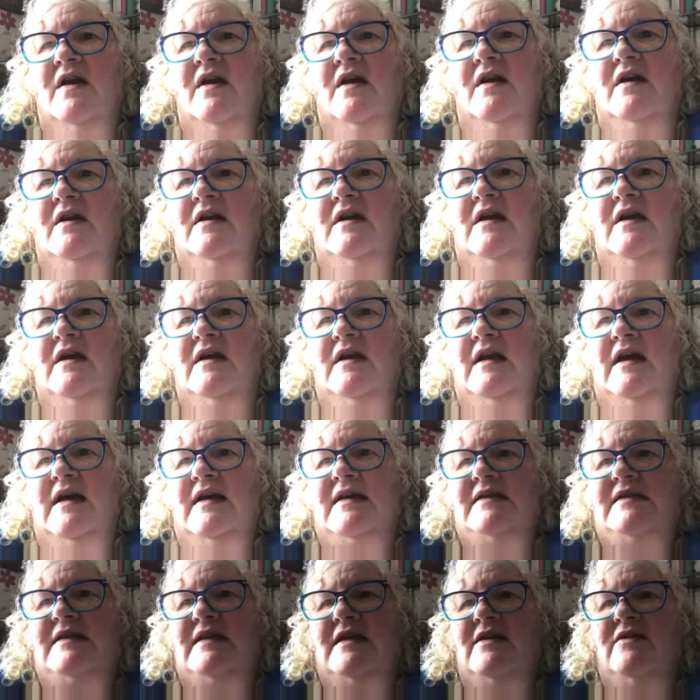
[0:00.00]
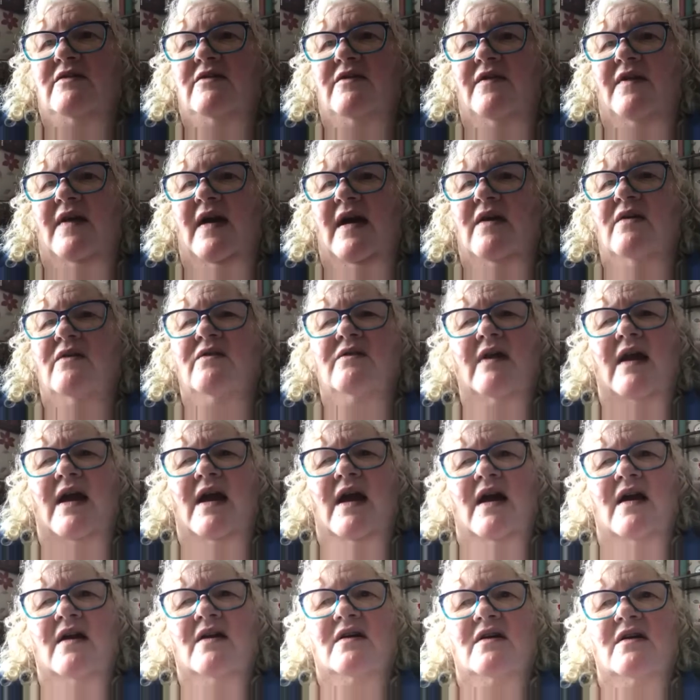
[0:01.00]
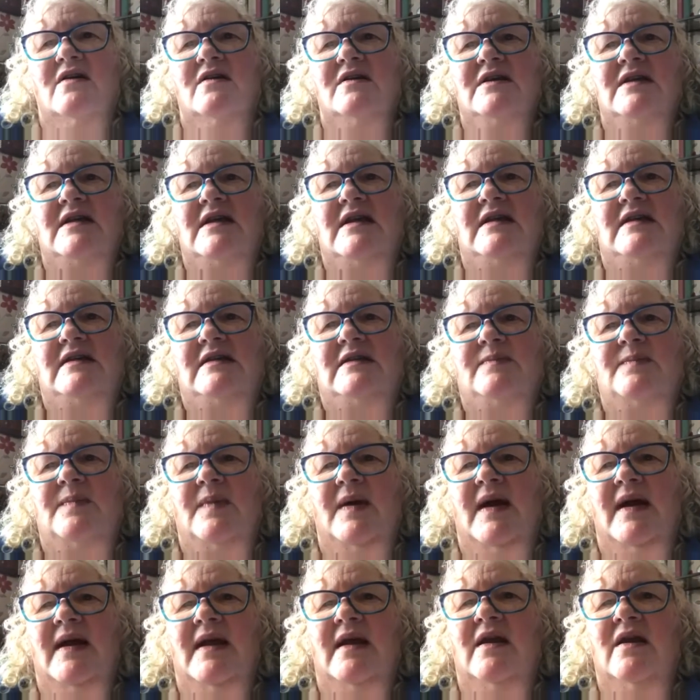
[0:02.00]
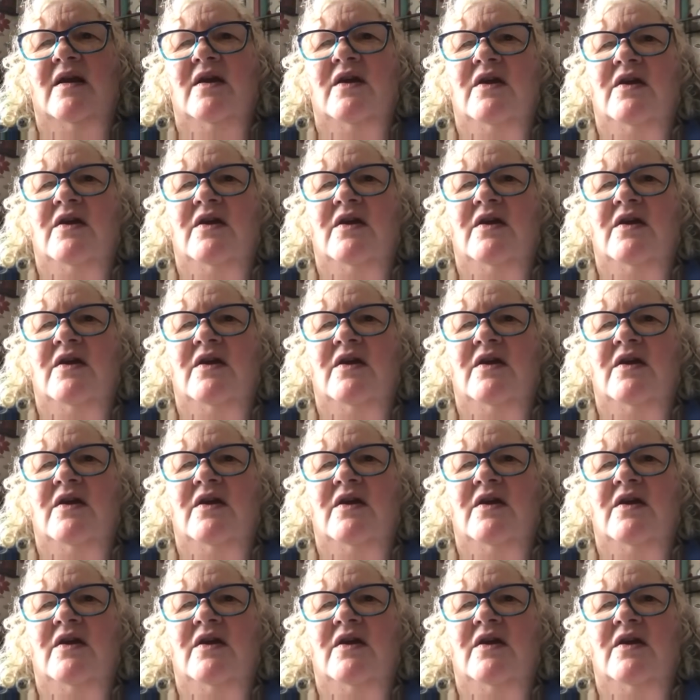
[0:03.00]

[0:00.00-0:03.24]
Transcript: an idea of how great our God is by